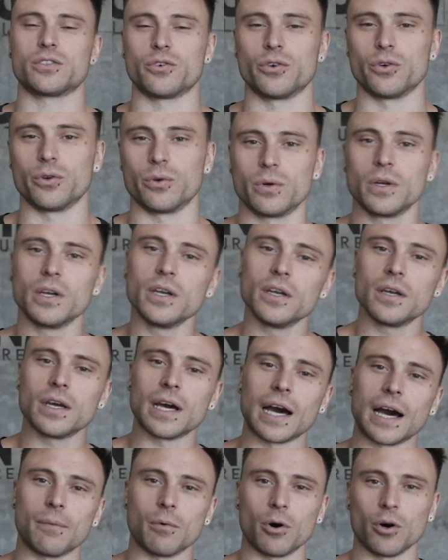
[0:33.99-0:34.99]
through
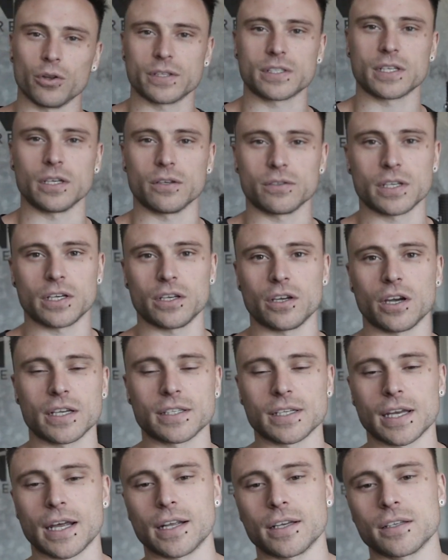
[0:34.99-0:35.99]
all the skills that you
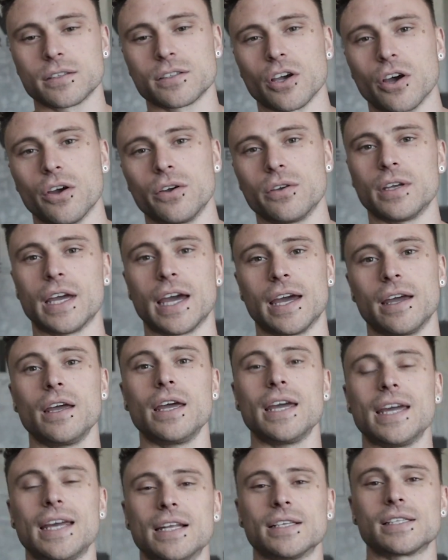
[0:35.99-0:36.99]
guys are getting. So yeah,
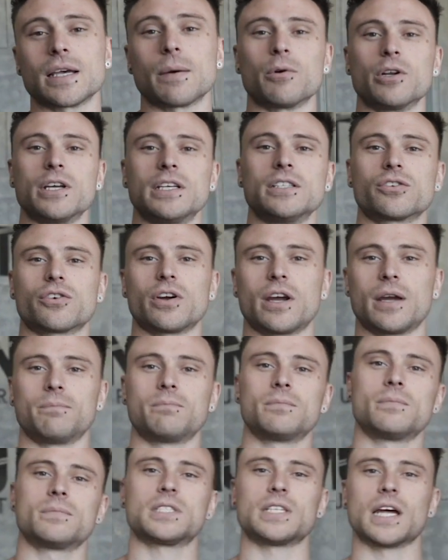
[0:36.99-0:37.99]
hit us up on
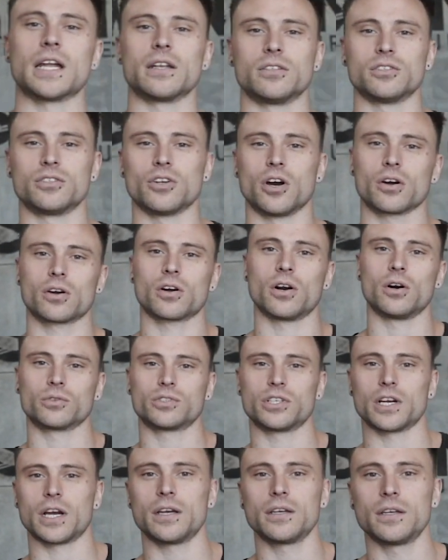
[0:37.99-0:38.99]
Instagram,
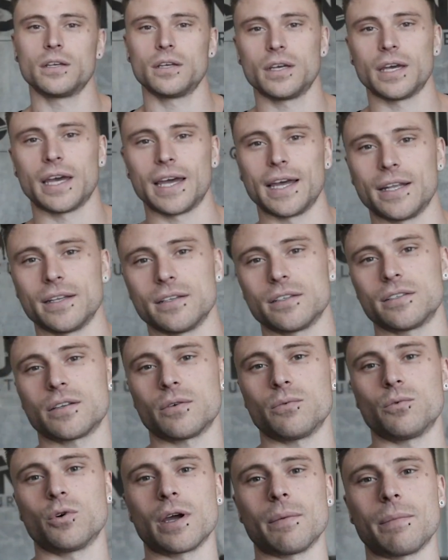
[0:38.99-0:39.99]
stunt.culture, and
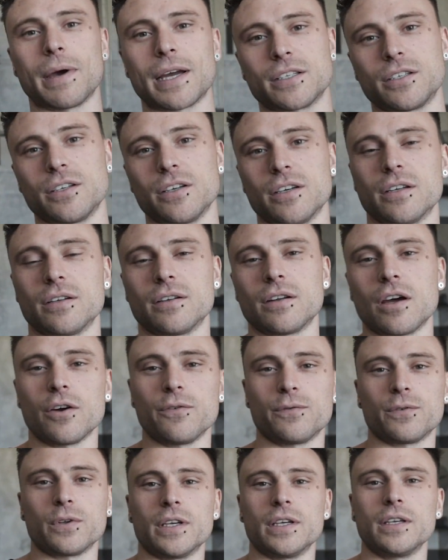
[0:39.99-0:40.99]
we'll get back to you and
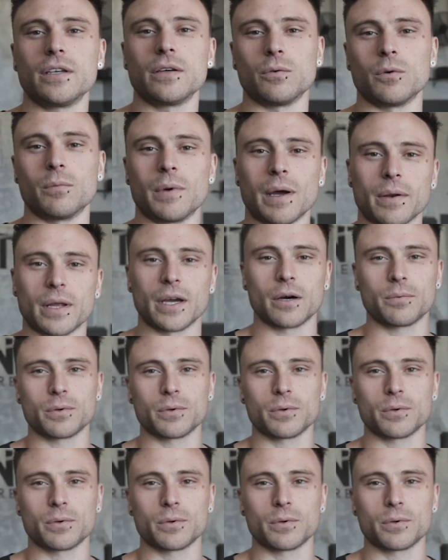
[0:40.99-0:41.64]
hopefully we'll be able to